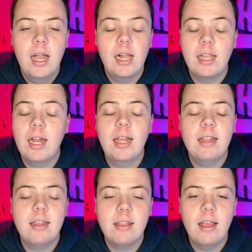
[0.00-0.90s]
A lot of
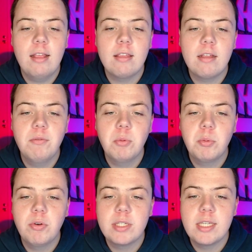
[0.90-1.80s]
that success has come from
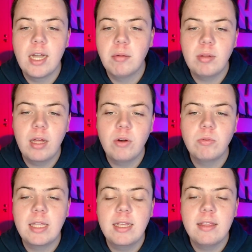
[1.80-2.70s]
Chris Youngblood, who
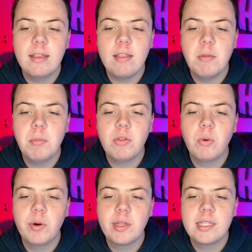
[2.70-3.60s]
leads this team in
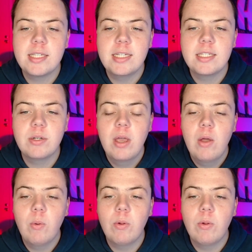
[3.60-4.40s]
scoring this season with